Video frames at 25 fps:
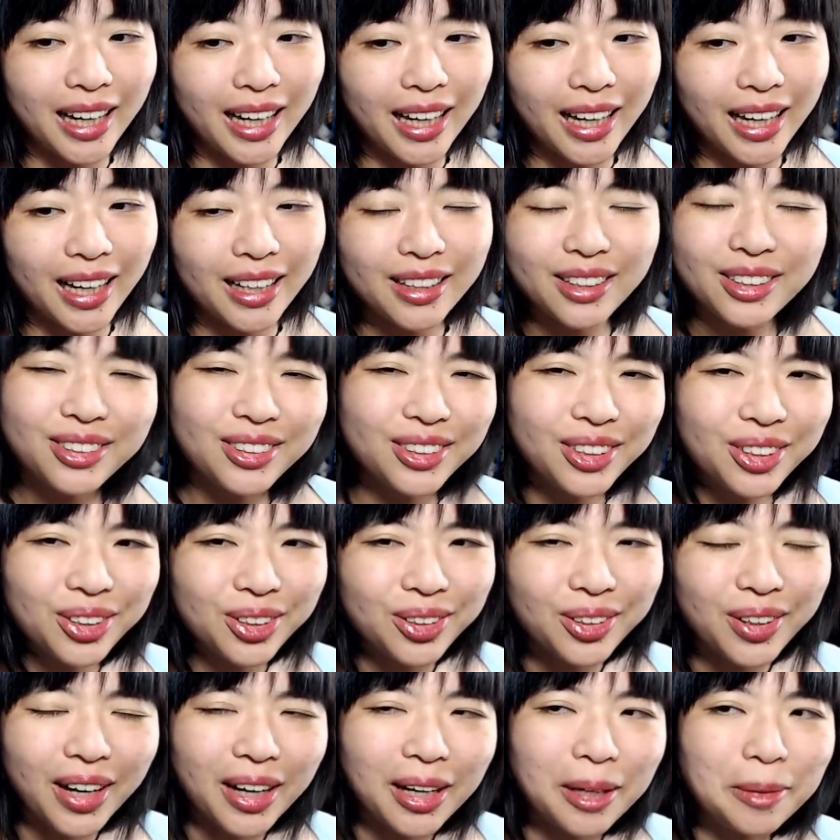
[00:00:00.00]
I don't
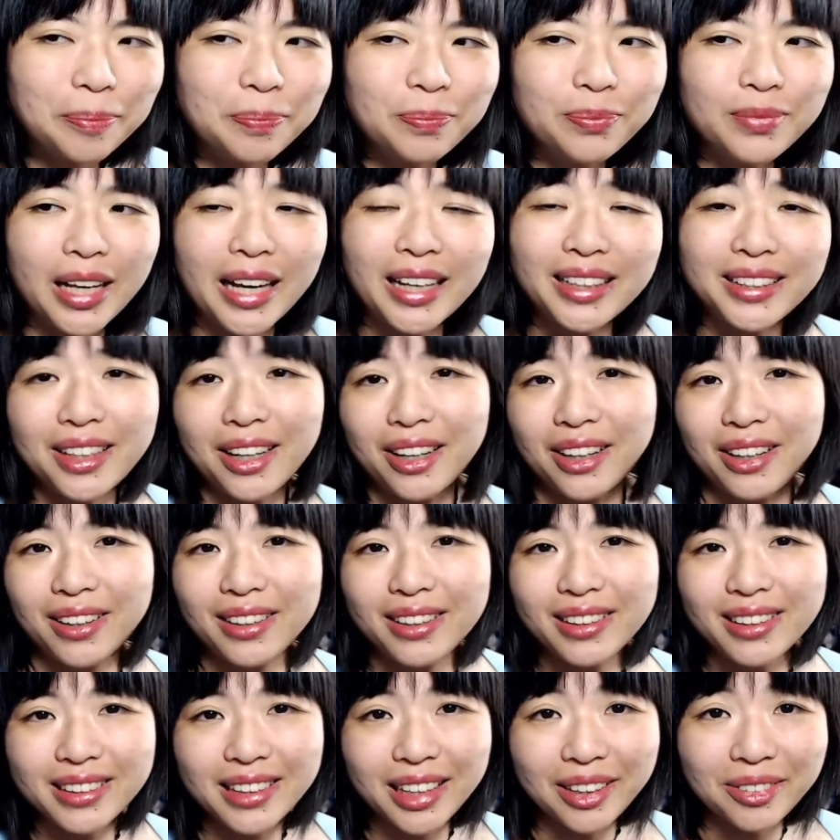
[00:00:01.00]
know, as
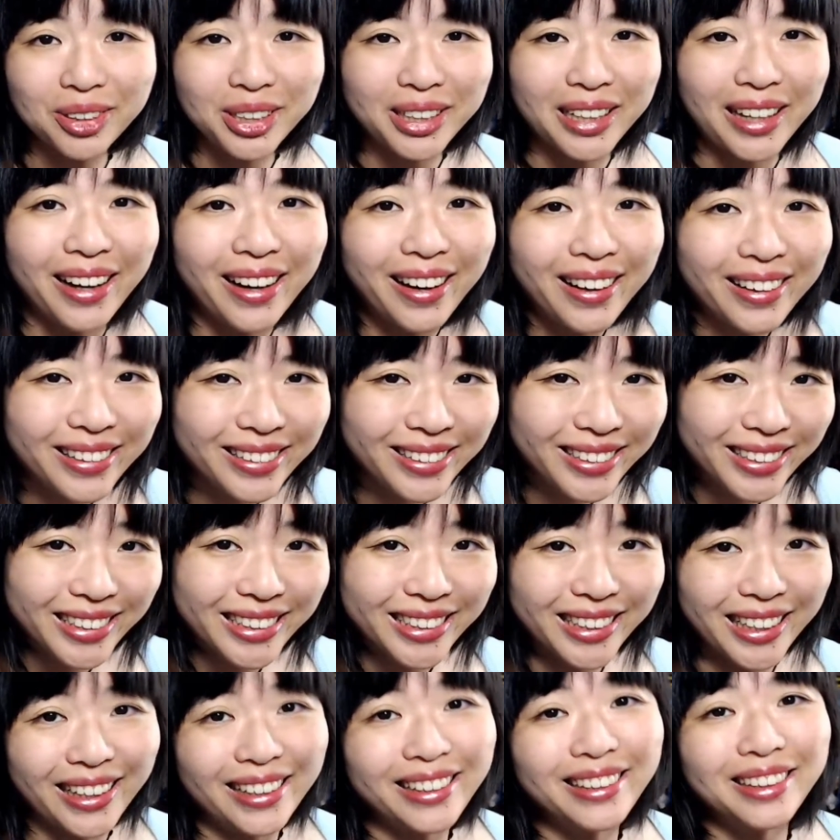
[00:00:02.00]
artists, I was kind of
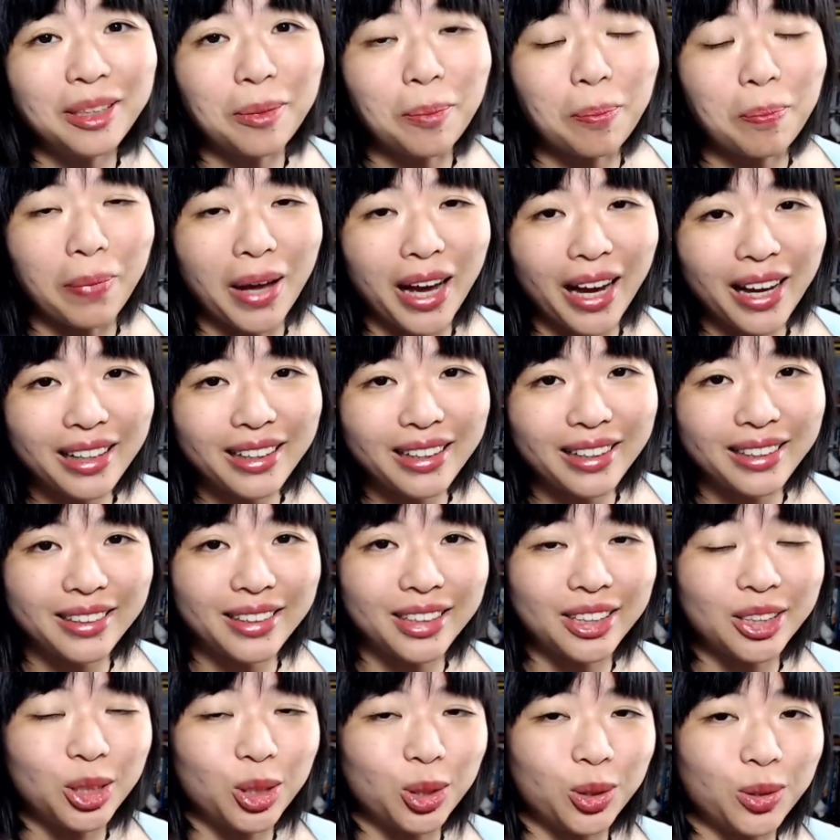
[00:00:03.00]
taken aback at
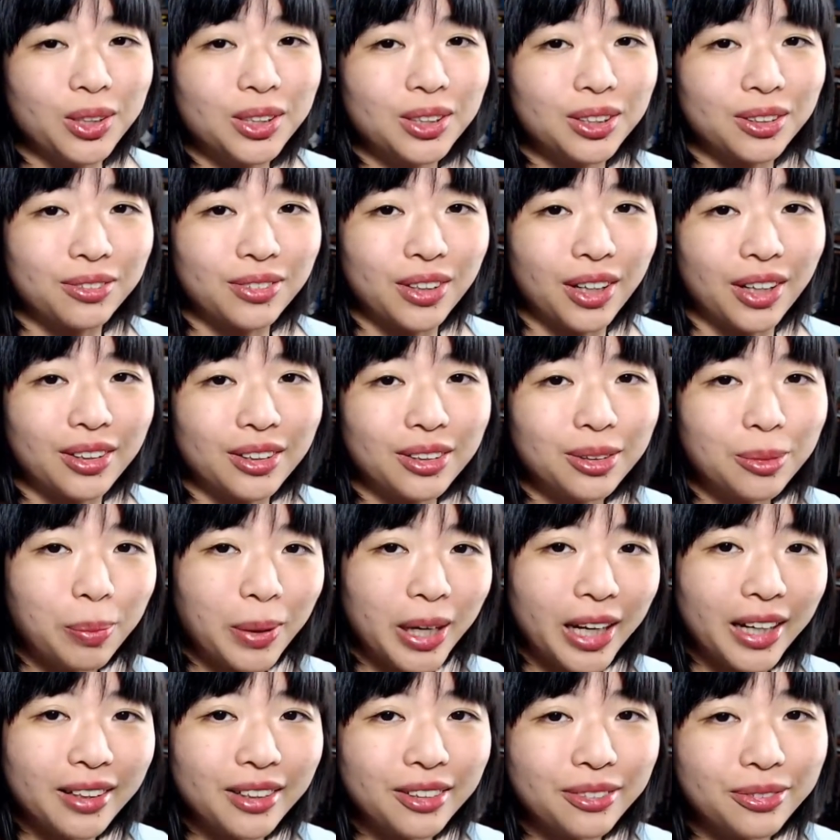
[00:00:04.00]
their choice of color
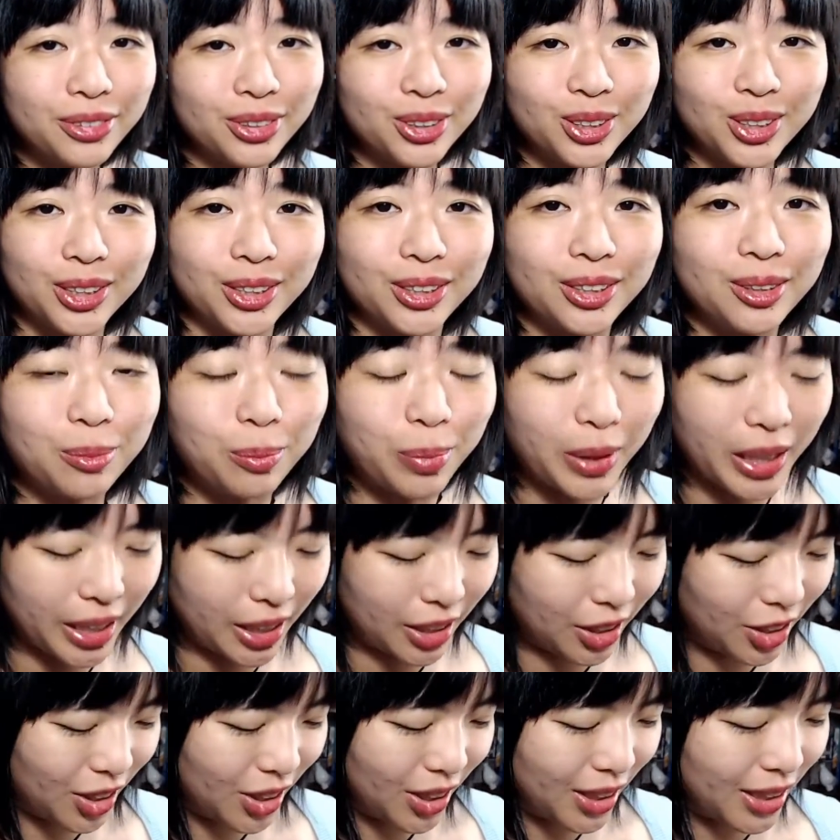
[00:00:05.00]
palette for certain
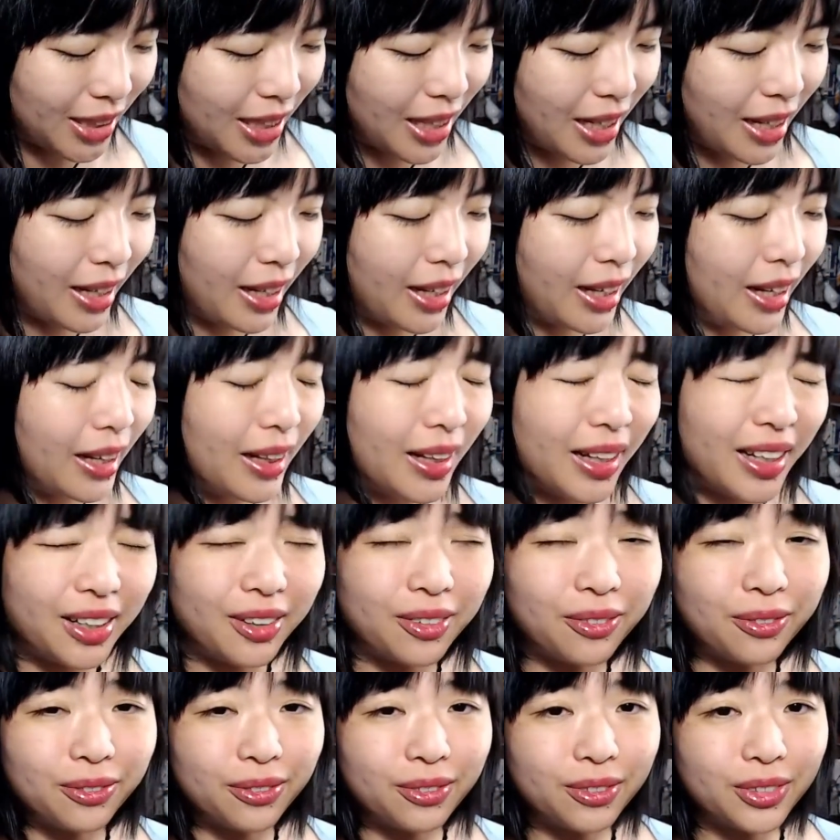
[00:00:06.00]
pages.
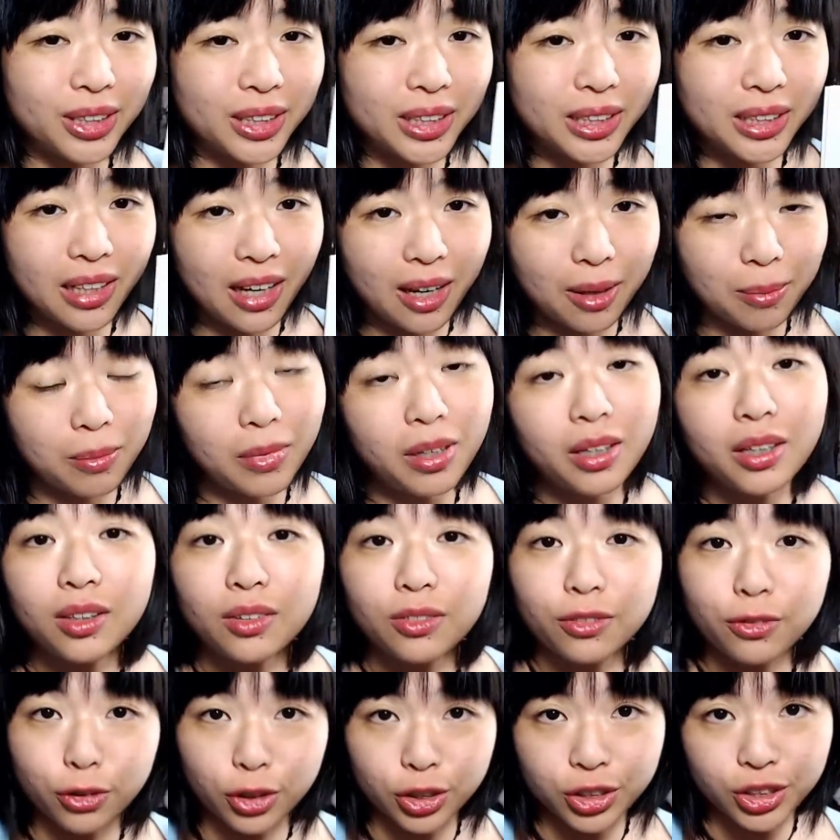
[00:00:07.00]
Some,
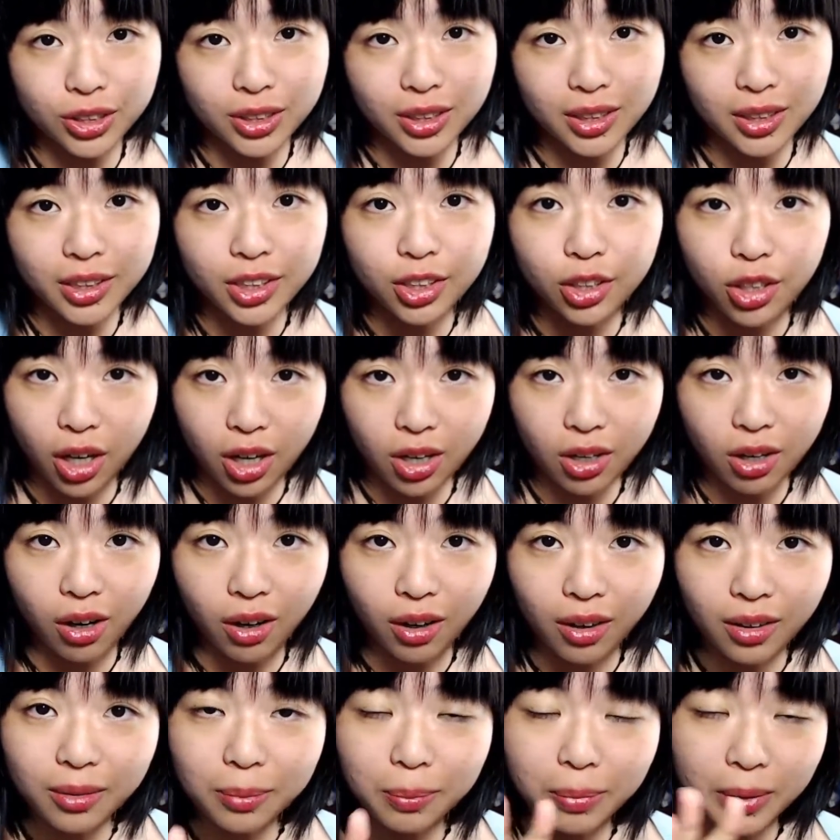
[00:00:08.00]
fortunately not
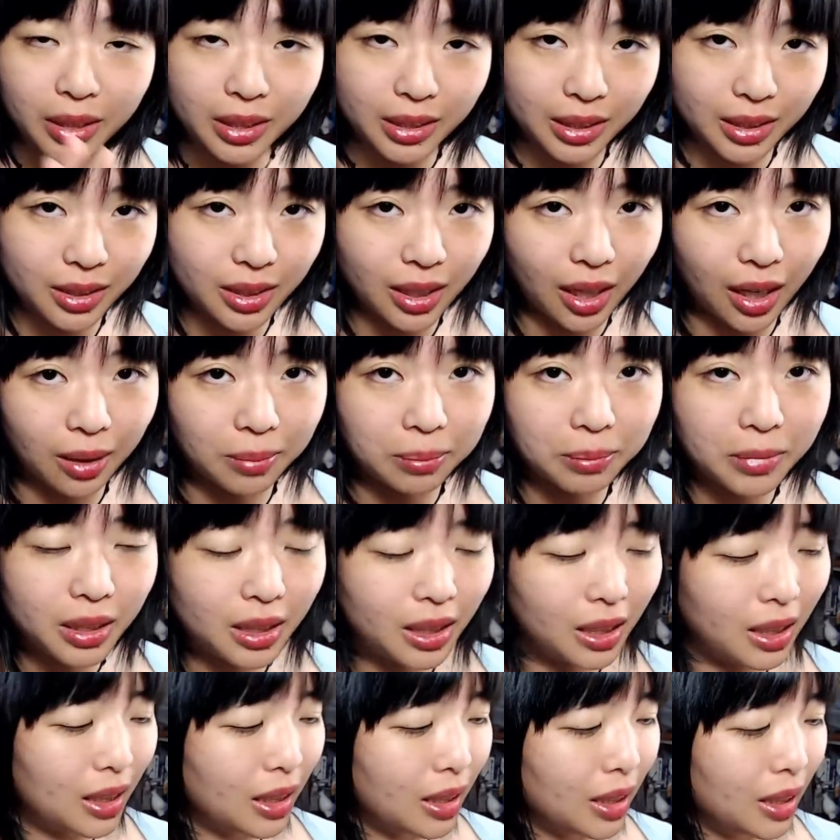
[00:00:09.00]
all, but some
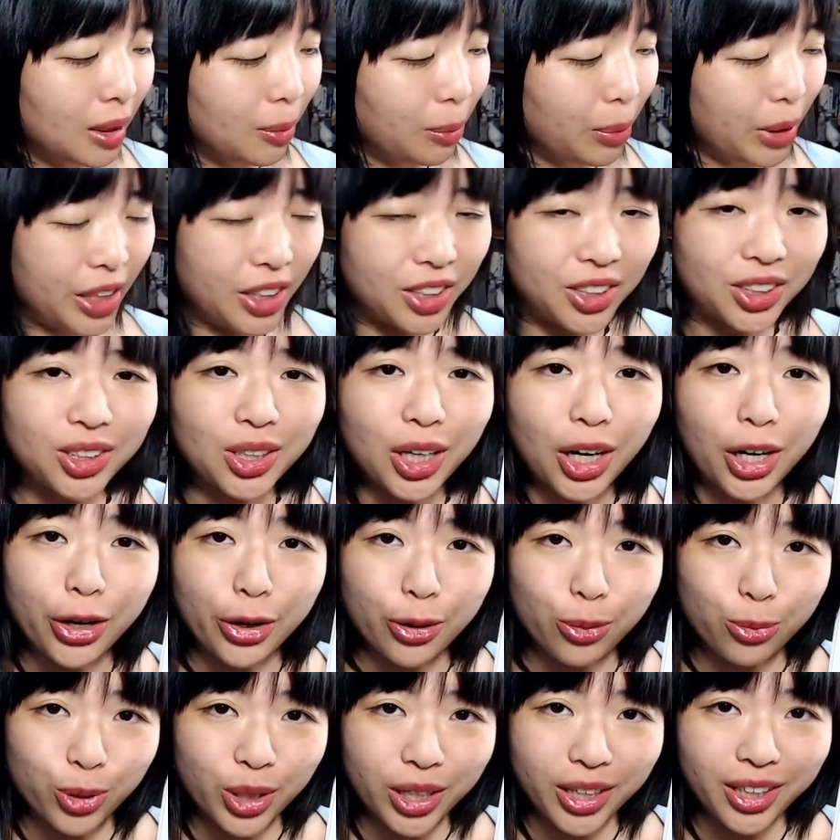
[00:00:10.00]
pages
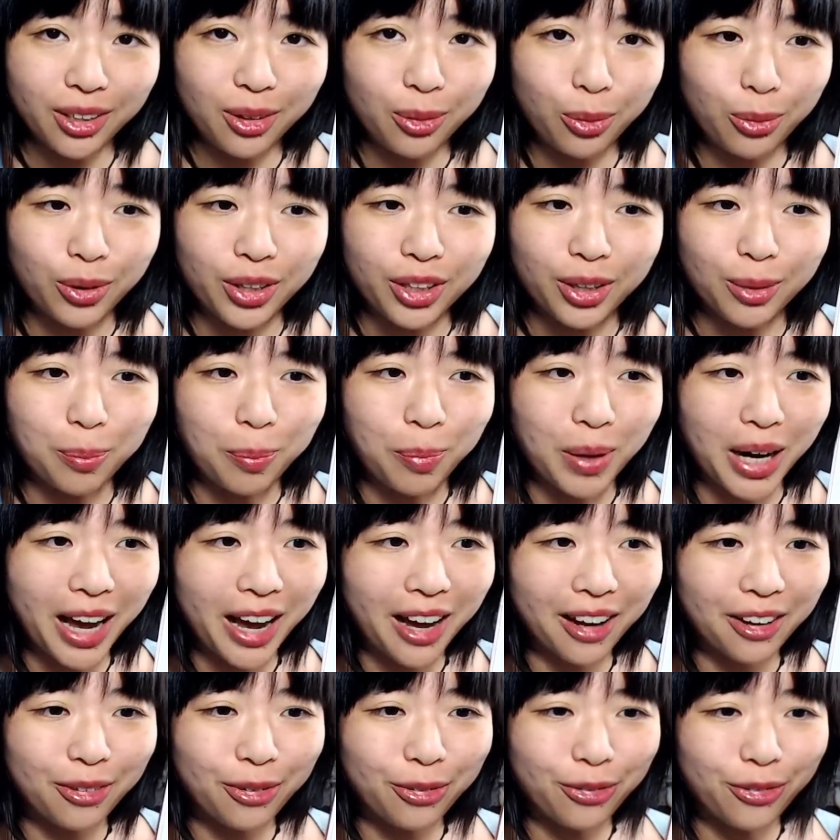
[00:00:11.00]
are red with
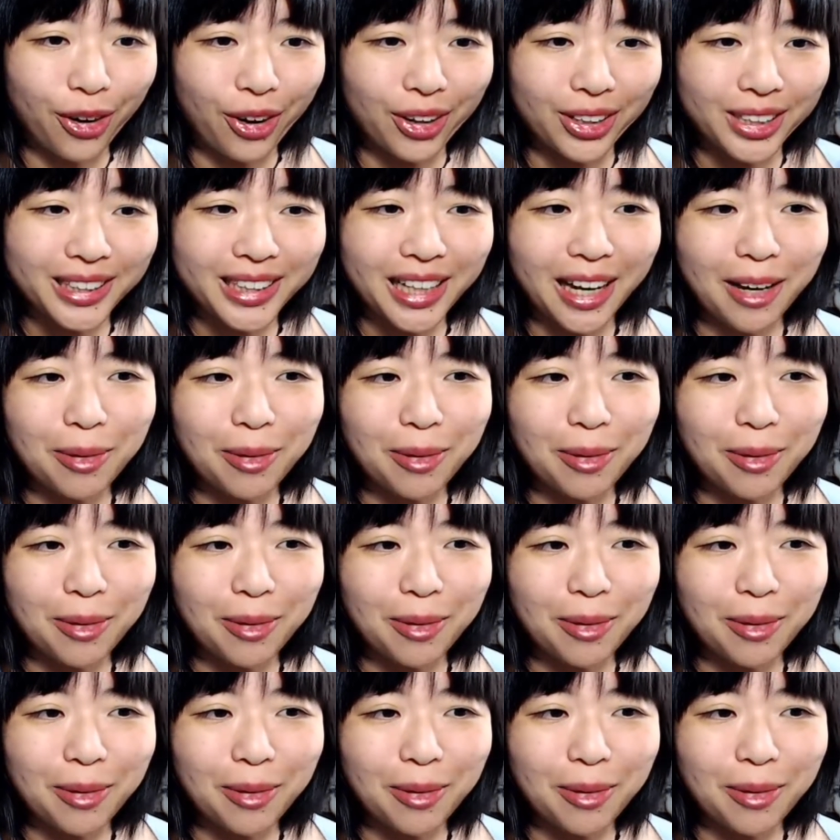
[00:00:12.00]
black fonts.